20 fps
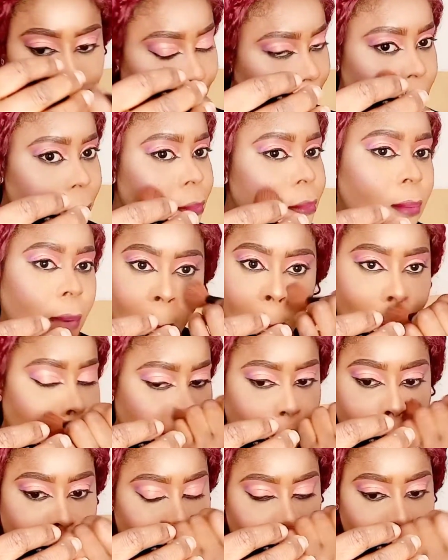to do my
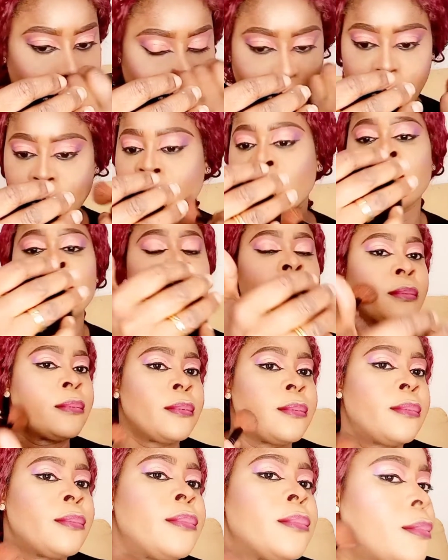blush. Are you seeing it?
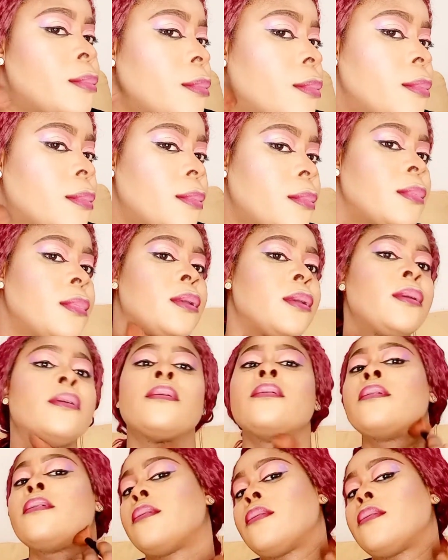There is nothing like